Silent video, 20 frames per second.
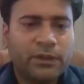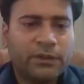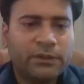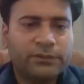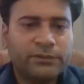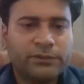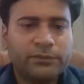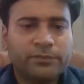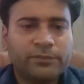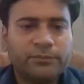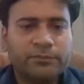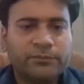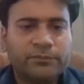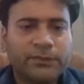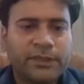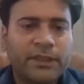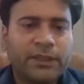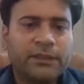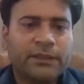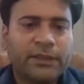So
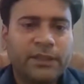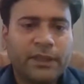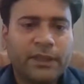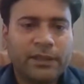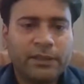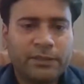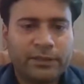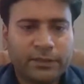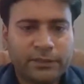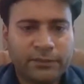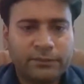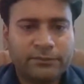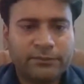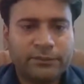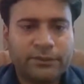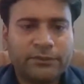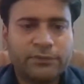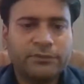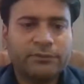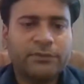they
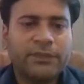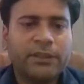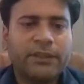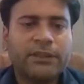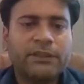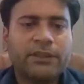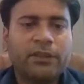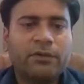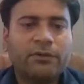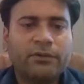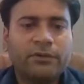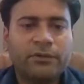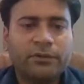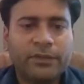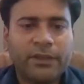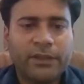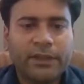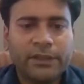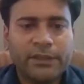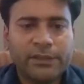are
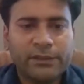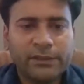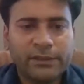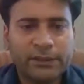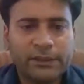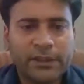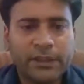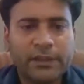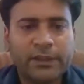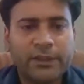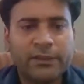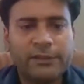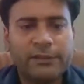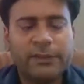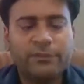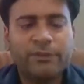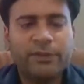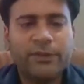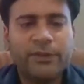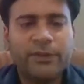cutting down on rates. They are